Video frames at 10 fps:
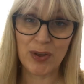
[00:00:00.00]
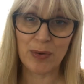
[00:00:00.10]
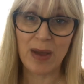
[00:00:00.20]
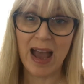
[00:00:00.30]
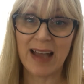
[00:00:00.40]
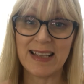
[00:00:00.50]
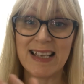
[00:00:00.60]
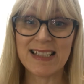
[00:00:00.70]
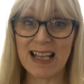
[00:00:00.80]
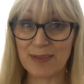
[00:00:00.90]
you and it
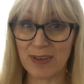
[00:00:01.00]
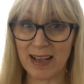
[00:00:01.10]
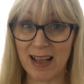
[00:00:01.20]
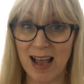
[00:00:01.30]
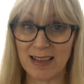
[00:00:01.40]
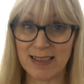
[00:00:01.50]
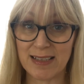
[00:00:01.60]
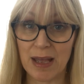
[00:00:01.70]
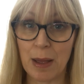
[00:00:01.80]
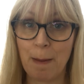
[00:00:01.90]
is an advent
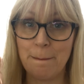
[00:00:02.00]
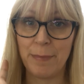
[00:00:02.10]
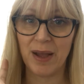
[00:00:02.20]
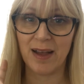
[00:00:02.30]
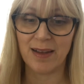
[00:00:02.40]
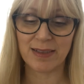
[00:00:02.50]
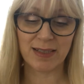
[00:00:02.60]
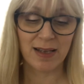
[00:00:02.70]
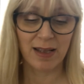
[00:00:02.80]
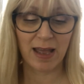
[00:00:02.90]
calendar
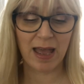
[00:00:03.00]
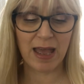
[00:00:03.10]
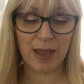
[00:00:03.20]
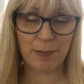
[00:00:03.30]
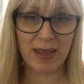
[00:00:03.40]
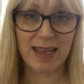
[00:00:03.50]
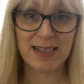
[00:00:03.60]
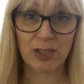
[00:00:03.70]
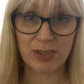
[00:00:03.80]
but um, it is